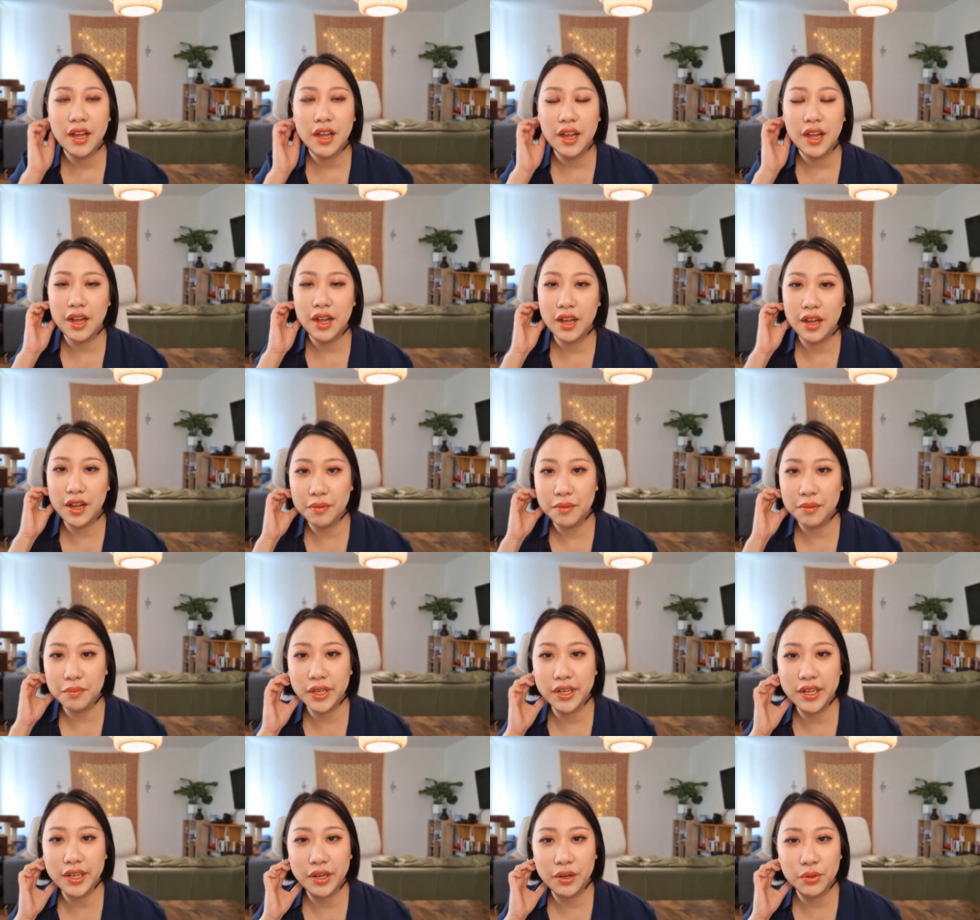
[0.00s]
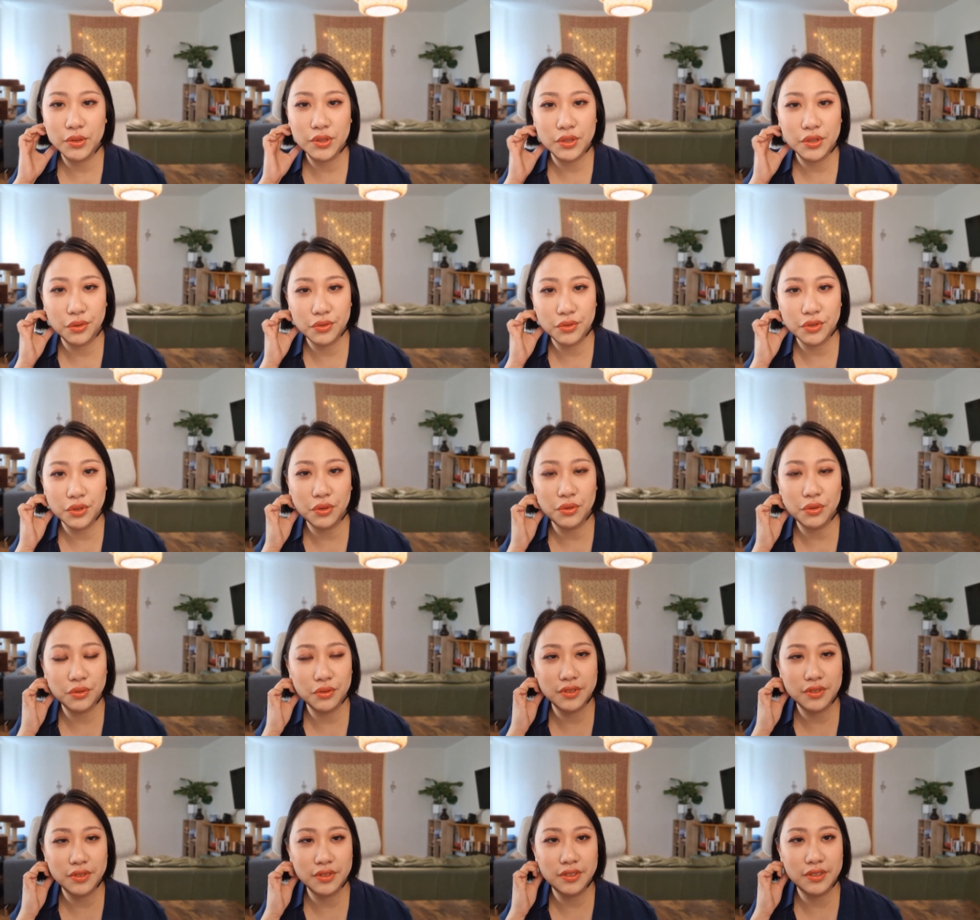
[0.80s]
And I also
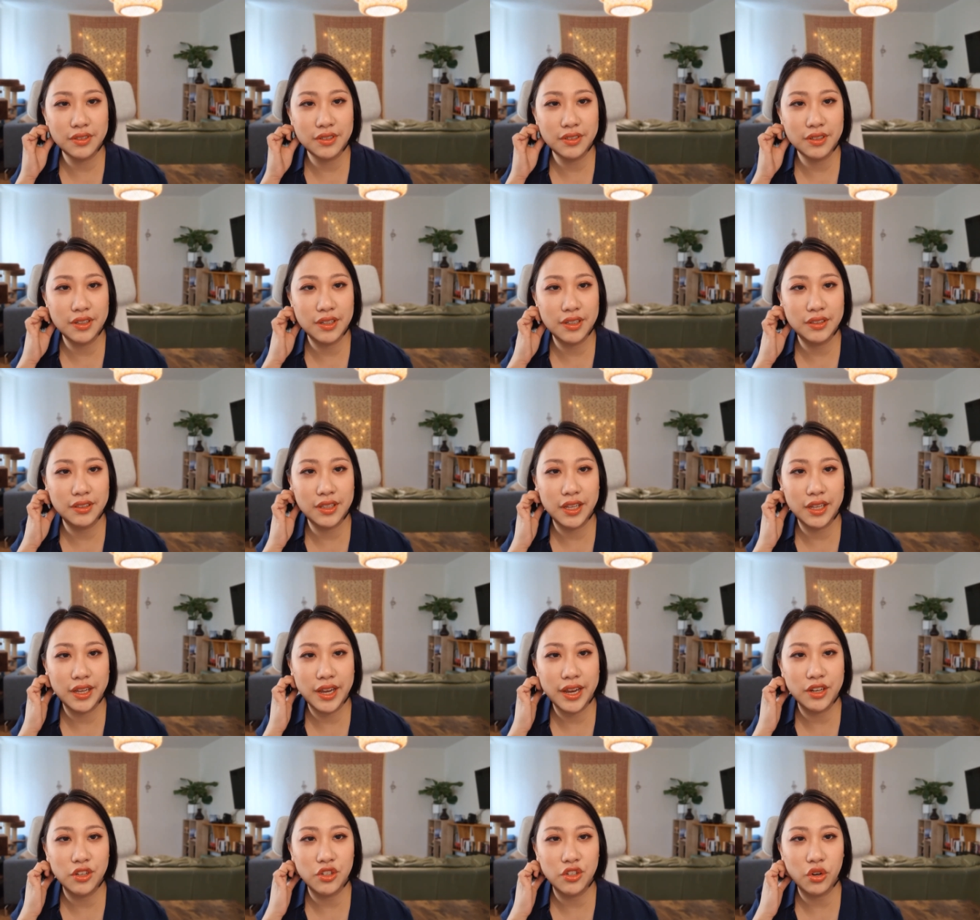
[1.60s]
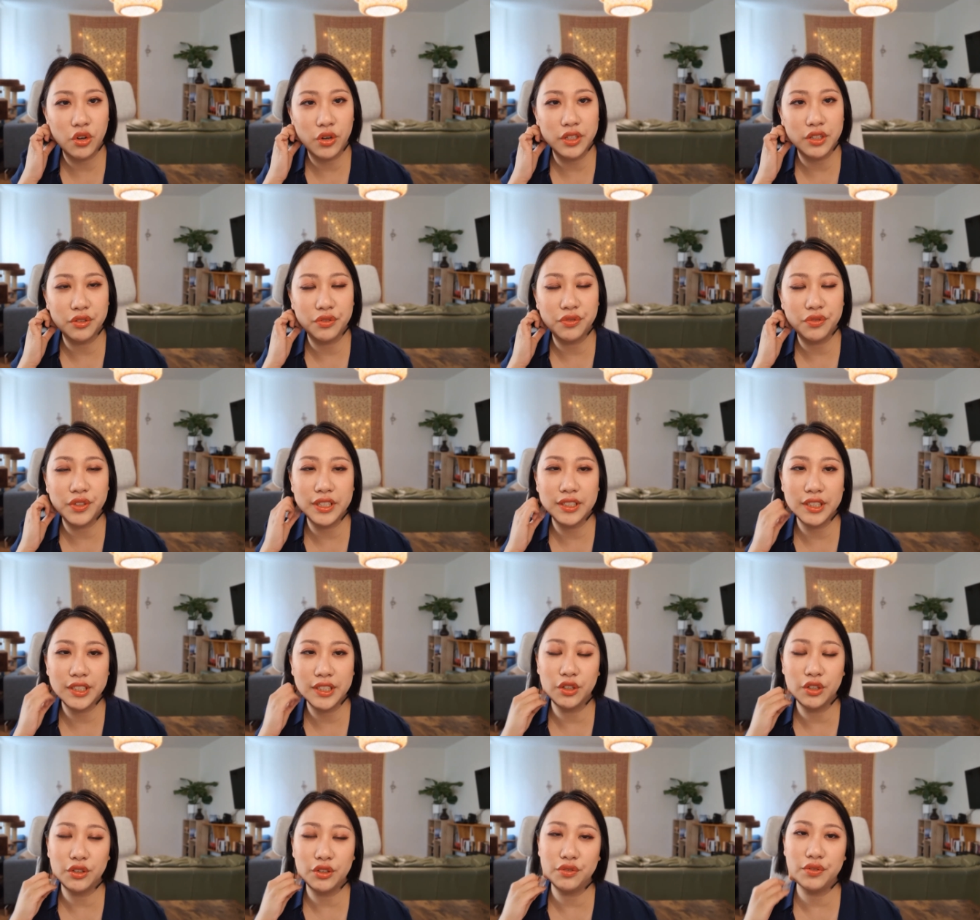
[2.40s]
don't enjoy the
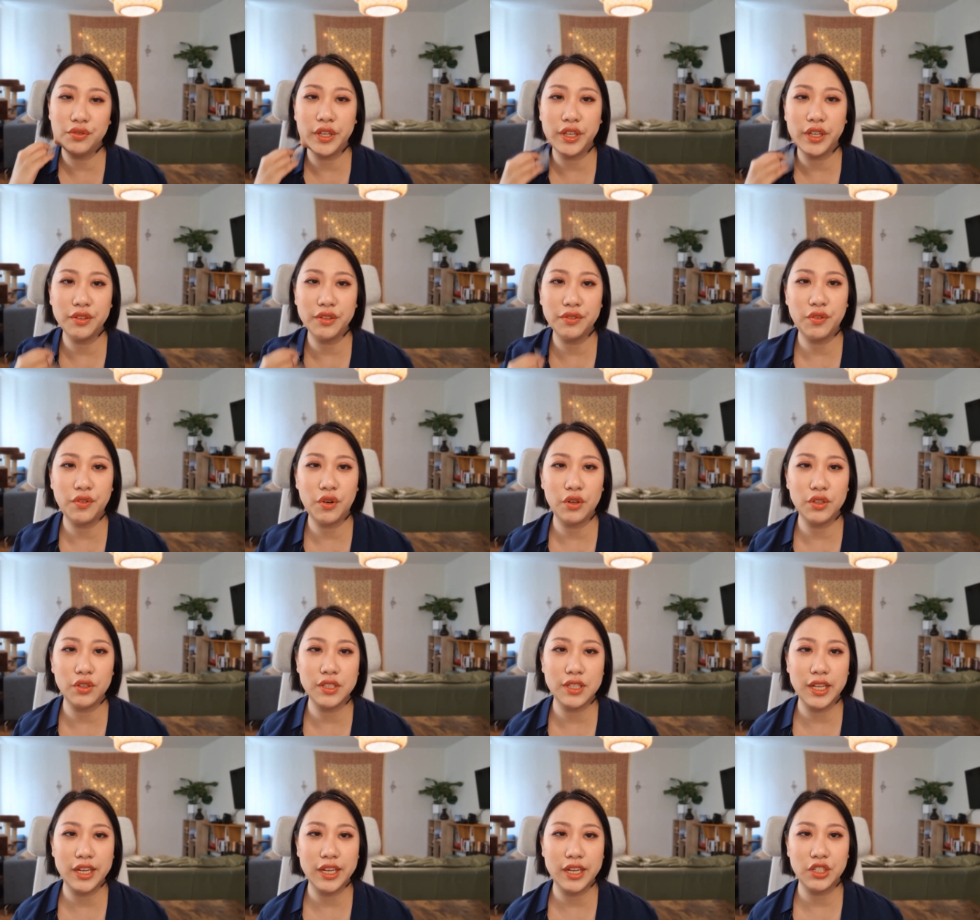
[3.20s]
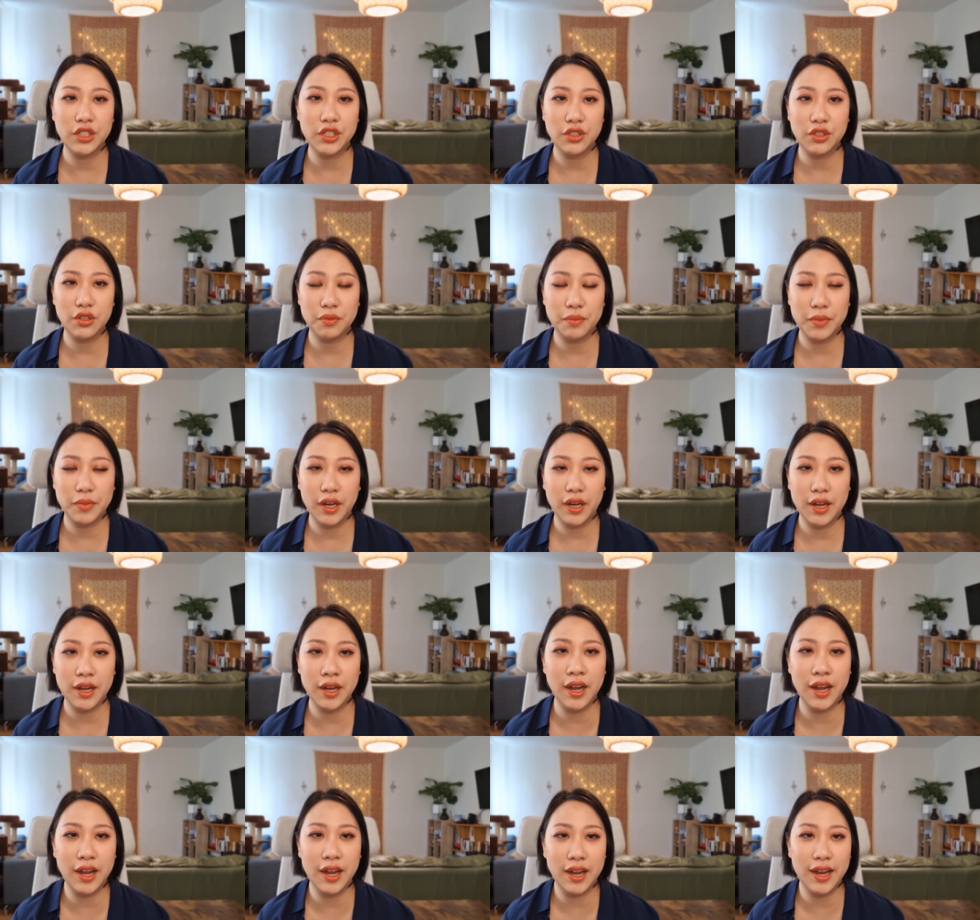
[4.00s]
feeling of false lashes on my
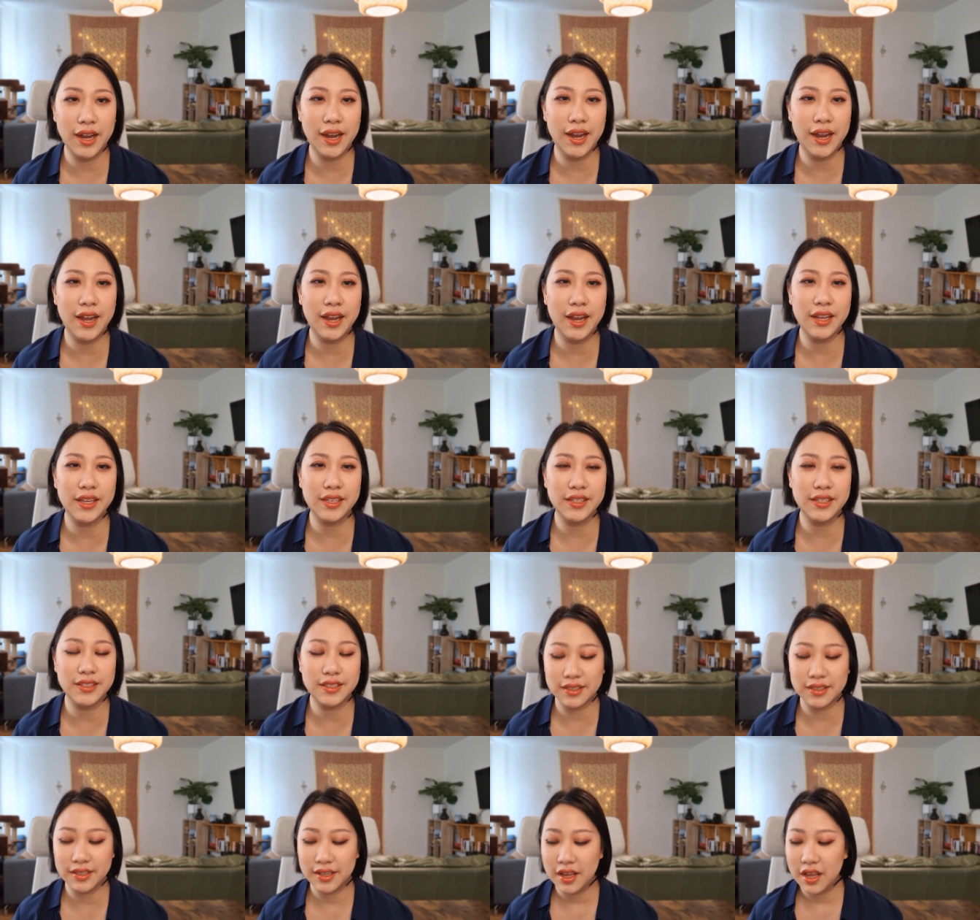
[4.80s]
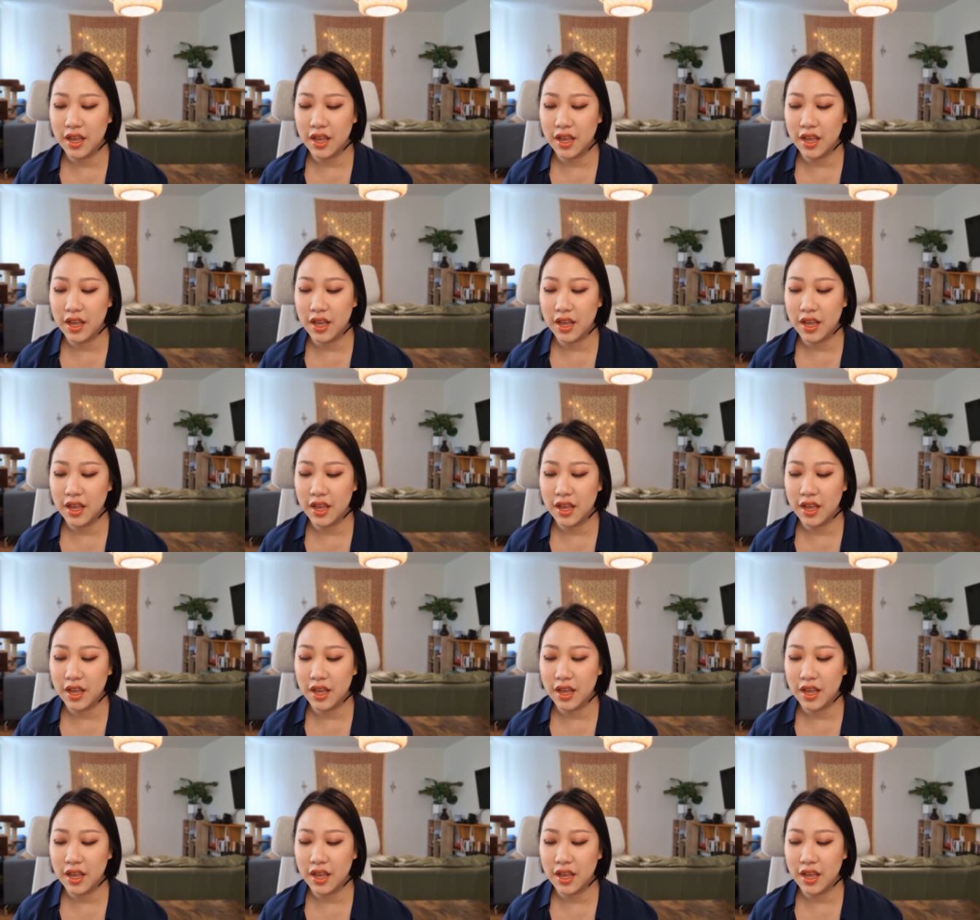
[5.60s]
eyes.